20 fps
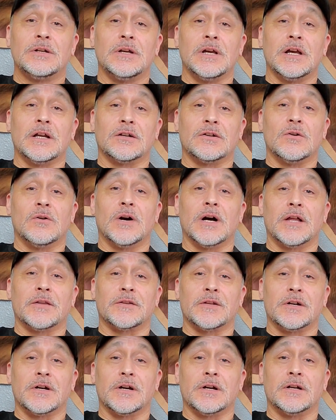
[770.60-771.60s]
and go
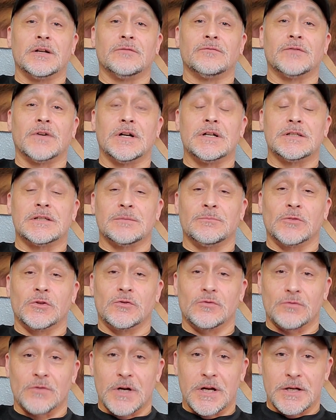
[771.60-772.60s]
out there and find some
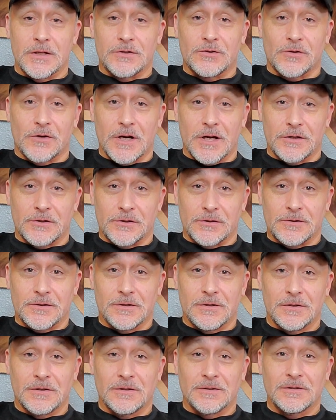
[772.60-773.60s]
great
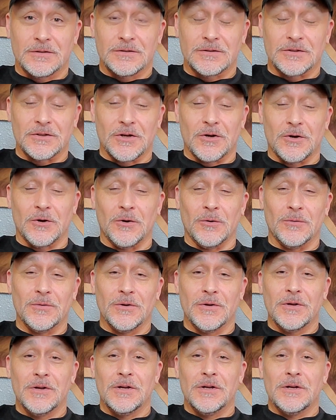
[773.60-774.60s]
treasure. So,
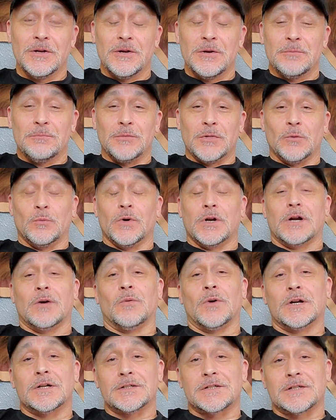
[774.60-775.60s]
but what I
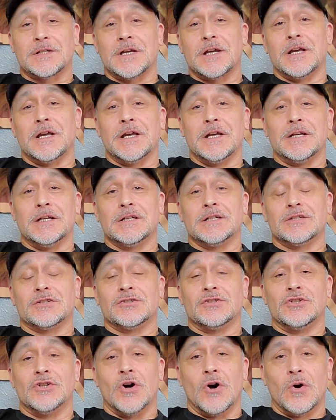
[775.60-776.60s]
want to say is
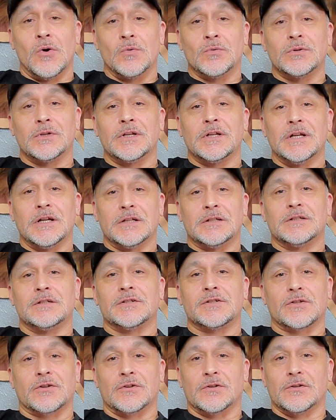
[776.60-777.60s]
don't get
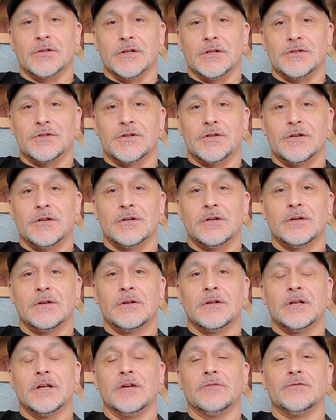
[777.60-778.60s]
discouraged.
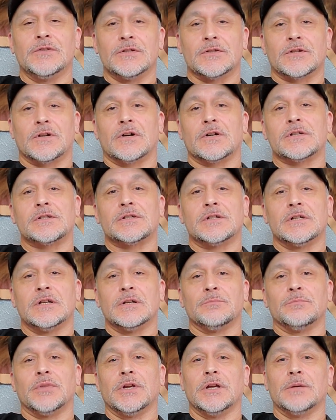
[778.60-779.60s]
If you start
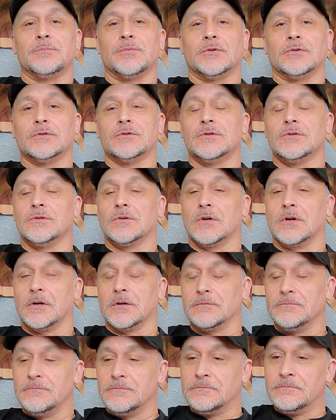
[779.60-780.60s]
seeing people who
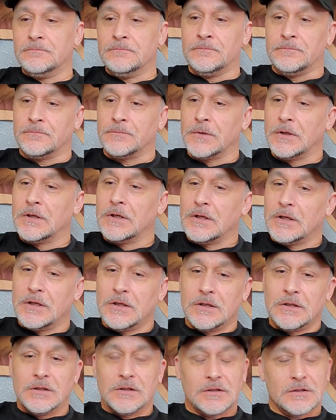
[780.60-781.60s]
are
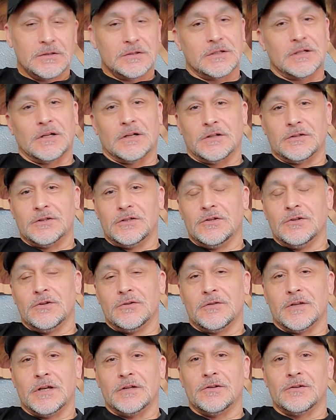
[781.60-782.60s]
telling
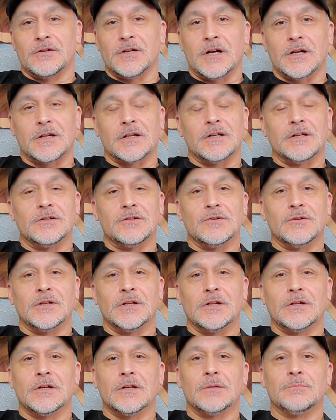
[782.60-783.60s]
you that you're not going to do
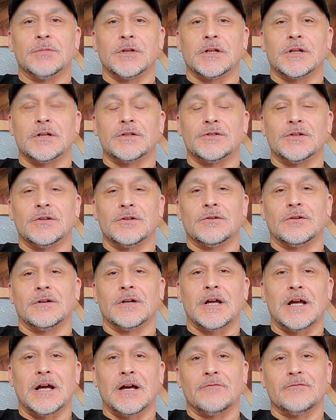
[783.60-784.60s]
any good because you don't
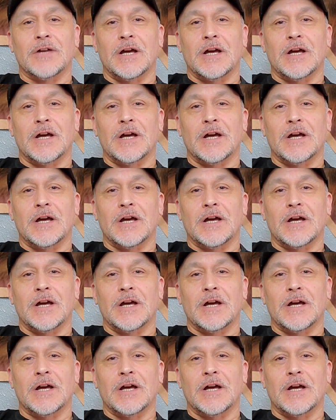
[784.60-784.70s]
have